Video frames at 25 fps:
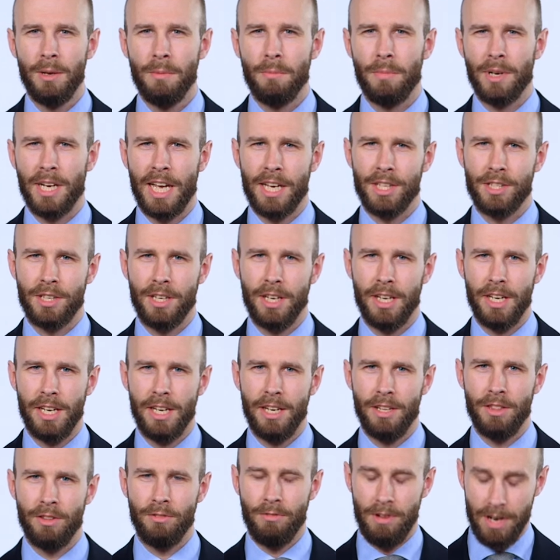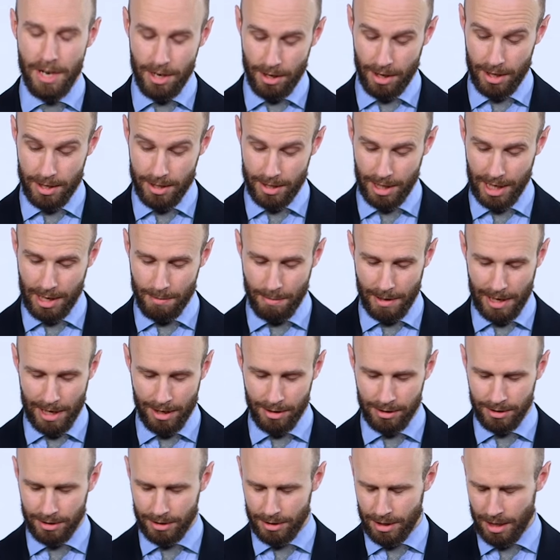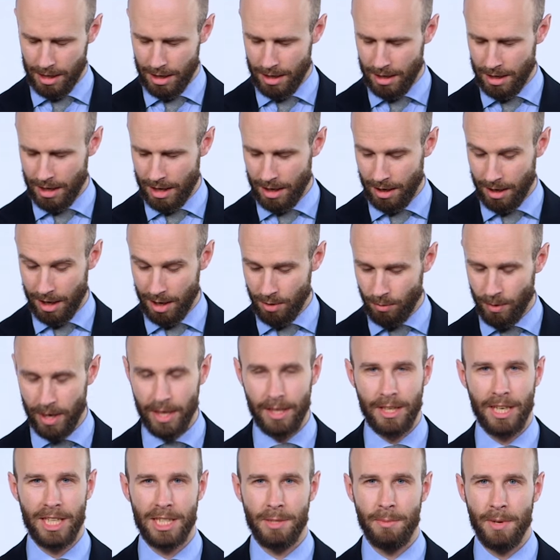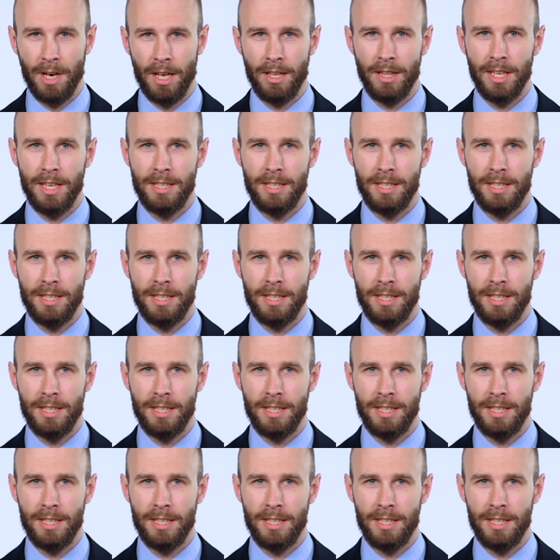But actually, the really nice thing about a lightweight cashmere like